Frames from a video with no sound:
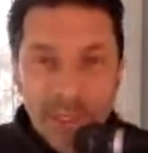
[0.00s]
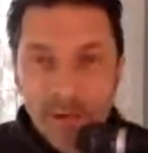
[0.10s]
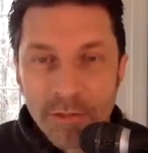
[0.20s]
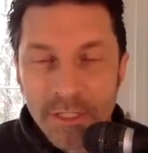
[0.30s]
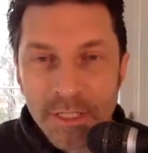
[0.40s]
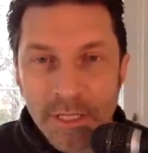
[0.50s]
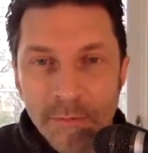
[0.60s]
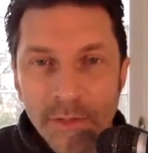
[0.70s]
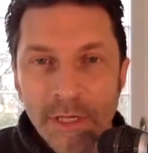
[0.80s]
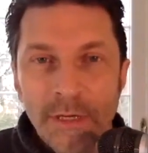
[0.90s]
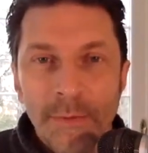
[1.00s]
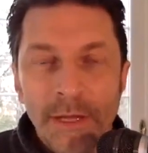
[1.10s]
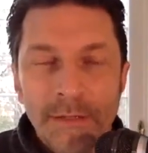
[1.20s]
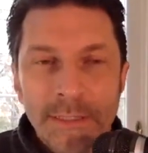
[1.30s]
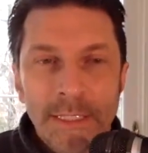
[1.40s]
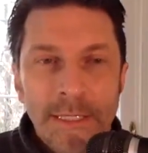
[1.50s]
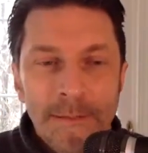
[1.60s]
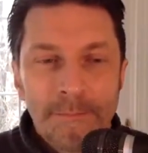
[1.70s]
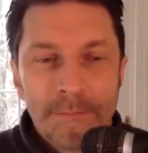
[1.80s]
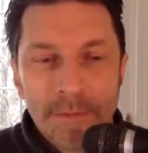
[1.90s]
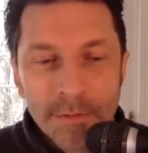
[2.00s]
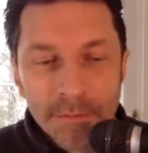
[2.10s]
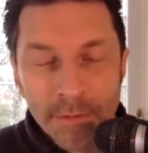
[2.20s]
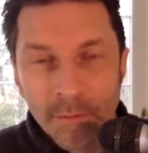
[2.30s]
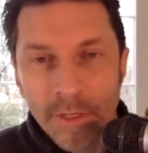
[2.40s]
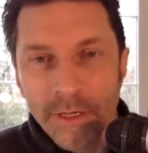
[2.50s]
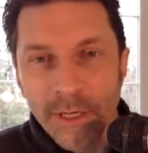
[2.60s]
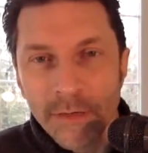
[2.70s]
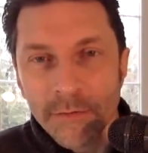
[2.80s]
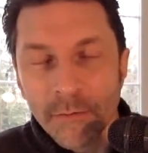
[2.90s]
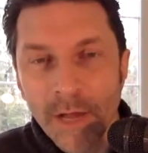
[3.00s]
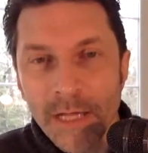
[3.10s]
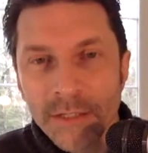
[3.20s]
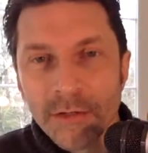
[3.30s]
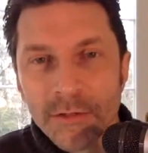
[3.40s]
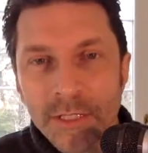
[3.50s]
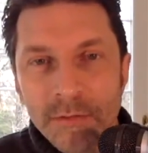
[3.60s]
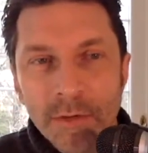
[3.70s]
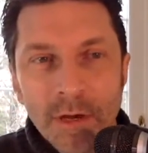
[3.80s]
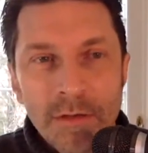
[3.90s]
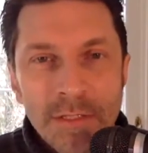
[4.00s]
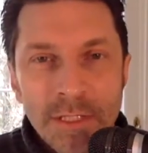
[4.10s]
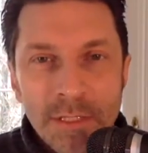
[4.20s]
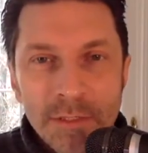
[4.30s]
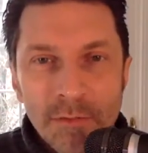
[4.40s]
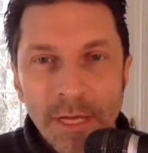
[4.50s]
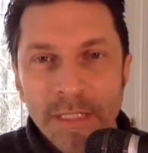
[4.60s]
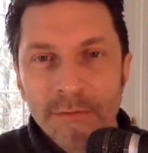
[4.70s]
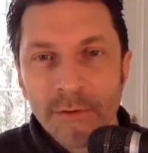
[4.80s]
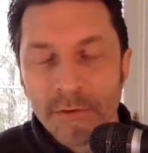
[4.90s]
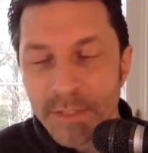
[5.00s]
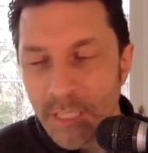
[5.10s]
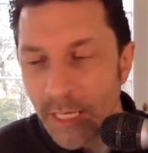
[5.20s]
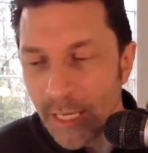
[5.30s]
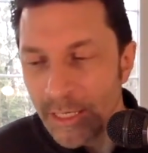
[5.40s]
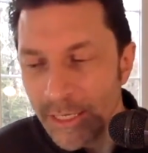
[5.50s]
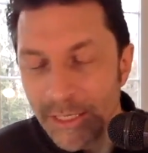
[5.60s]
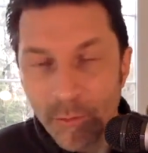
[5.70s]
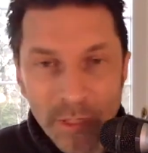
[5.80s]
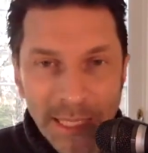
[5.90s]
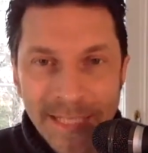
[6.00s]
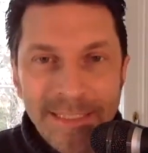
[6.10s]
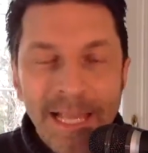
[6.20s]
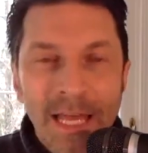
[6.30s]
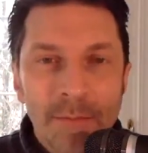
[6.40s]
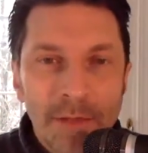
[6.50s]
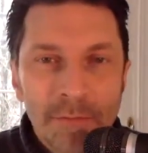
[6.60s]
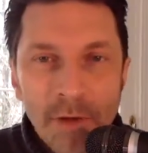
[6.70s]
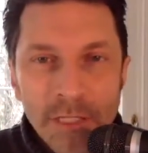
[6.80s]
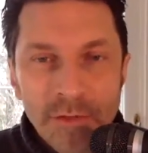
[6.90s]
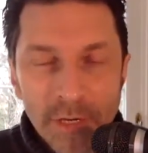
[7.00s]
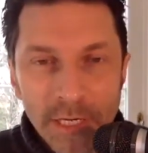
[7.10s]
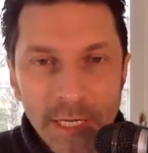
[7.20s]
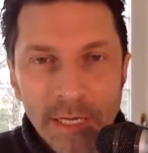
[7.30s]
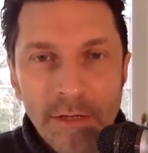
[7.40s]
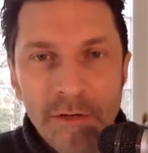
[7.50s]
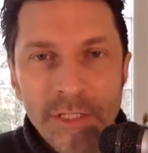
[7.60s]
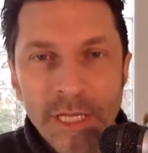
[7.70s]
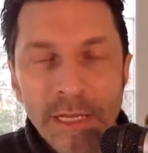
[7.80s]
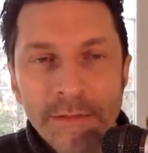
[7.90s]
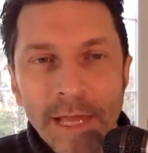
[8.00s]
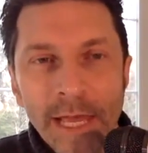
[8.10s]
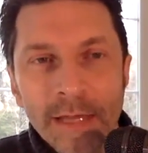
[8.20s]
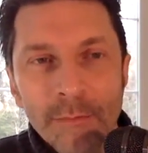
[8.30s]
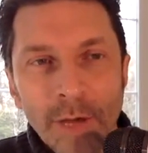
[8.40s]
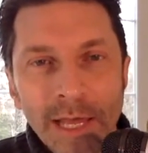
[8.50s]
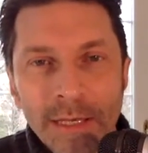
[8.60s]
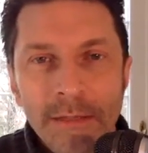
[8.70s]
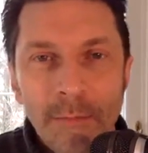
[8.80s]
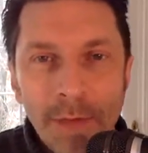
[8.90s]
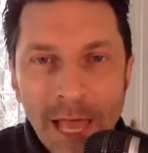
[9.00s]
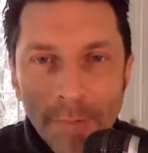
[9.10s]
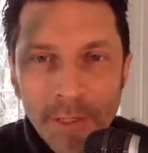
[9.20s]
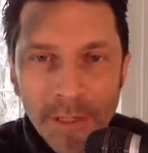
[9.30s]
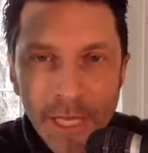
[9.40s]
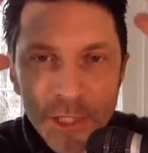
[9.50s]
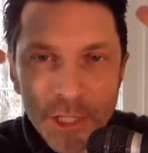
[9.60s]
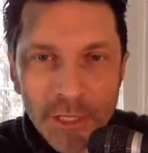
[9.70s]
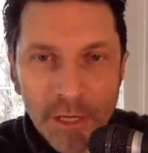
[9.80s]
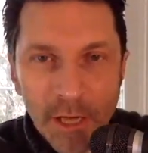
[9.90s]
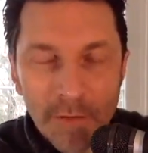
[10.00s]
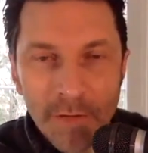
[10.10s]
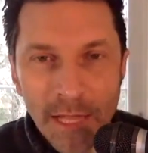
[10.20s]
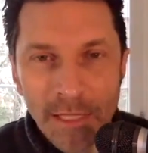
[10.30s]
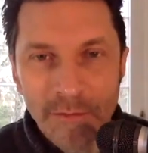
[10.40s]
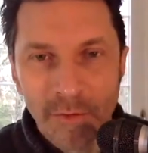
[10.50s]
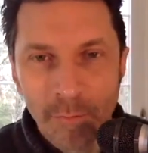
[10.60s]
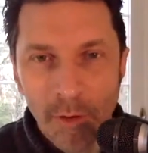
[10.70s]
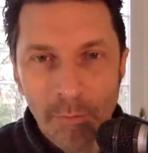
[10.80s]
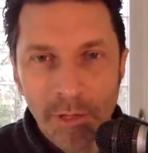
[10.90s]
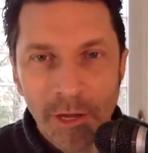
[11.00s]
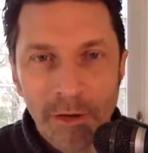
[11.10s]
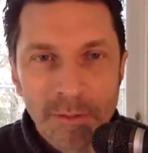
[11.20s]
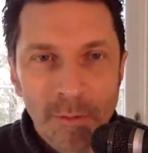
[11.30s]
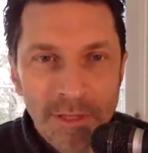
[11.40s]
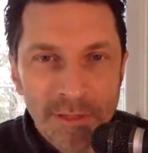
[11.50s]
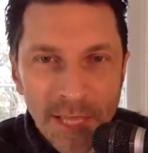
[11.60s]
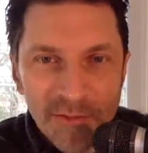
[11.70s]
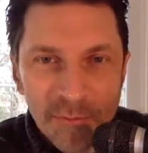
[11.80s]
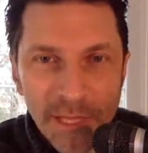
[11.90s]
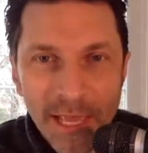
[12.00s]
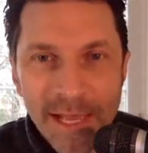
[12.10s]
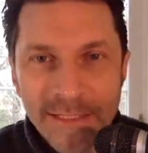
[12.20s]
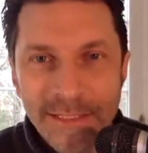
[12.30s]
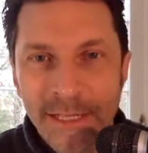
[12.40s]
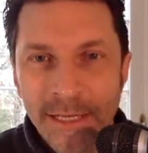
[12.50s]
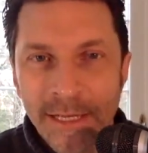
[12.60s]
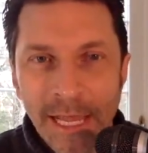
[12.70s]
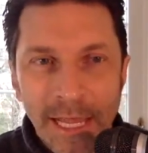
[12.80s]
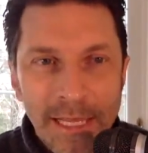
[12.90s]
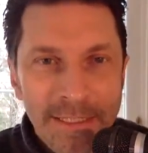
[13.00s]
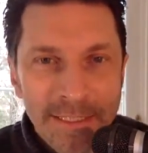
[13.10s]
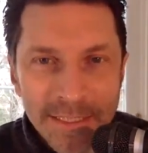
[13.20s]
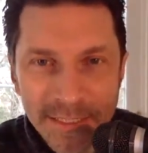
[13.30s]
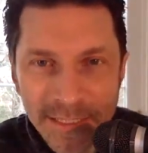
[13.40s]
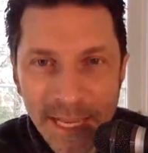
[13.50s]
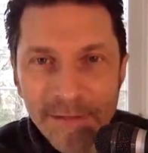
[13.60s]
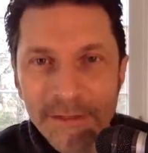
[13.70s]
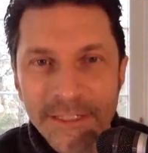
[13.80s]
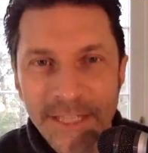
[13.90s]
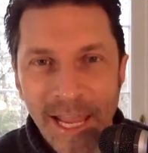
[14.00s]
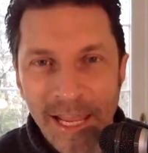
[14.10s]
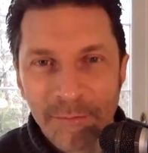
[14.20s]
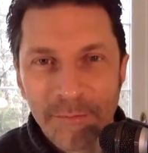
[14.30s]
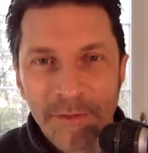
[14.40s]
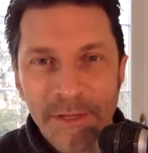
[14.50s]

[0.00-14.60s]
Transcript: coaches that complain about the fluidity of the rosters in regards to the transfers, and it's got to be frustrating, I understand that, but the population of college football players within the FBS is staying the same.